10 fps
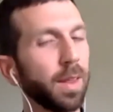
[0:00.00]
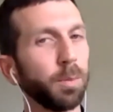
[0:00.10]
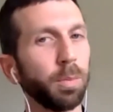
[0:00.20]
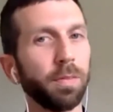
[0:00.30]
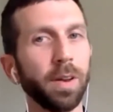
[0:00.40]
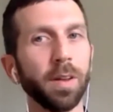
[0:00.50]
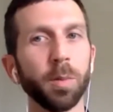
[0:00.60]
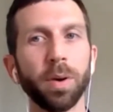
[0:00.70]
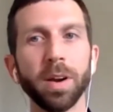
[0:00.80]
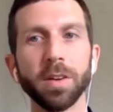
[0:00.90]
Put feet on the
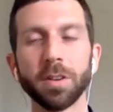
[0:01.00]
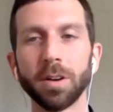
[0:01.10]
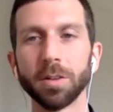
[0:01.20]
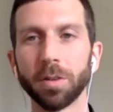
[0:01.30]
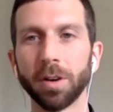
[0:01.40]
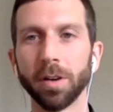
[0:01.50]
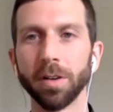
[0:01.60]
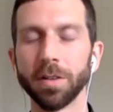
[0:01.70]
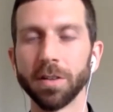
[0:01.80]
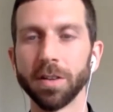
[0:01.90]
prayers, calls for
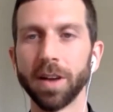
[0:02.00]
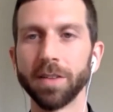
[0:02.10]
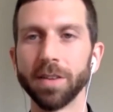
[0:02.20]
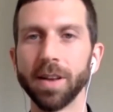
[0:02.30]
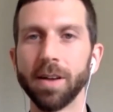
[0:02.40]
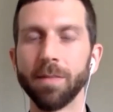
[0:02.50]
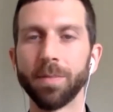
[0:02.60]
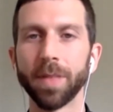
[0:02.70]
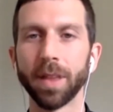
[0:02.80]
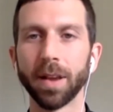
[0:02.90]
courage, does it not, Janelle?
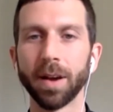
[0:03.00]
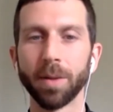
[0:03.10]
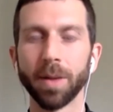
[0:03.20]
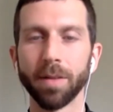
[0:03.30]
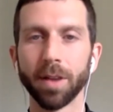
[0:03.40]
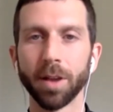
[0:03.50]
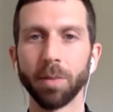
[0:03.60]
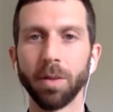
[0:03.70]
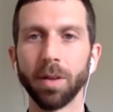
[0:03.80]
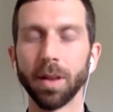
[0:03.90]
Thank God we have a
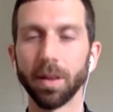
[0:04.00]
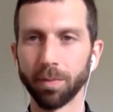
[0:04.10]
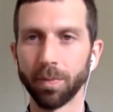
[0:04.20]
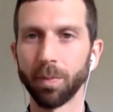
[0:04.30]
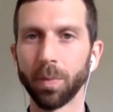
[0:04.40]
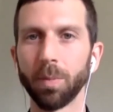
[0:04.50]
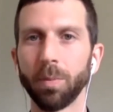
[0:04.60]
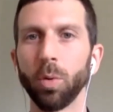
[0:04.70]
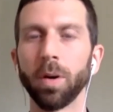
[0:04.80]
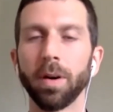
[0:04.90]
community
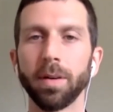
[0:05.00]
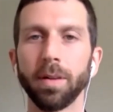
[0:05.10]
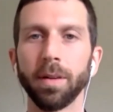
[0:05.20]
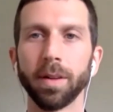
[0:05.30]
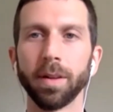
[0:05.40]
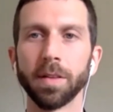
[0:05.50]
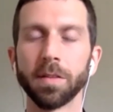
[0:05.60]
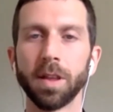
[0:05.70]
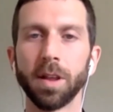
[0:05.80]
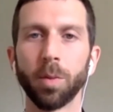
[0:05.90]
who are, at least
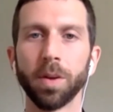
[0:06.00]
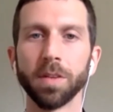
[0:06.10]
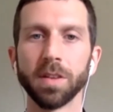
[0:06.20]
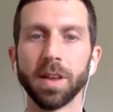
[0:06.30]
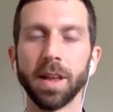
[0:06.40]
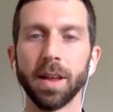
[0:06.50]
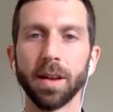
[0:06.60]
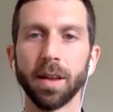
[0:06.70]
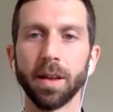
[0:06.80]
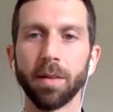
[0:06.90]
here present today
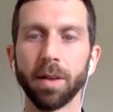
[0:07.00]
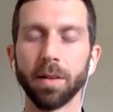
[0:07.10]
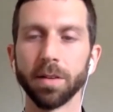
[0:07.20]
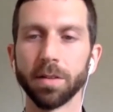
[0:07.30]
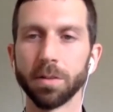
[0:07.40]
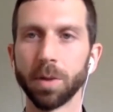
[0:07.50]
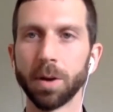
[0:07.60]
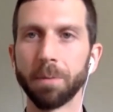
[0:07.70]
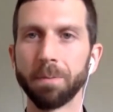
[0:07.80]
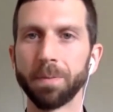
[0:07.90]
and around us as well.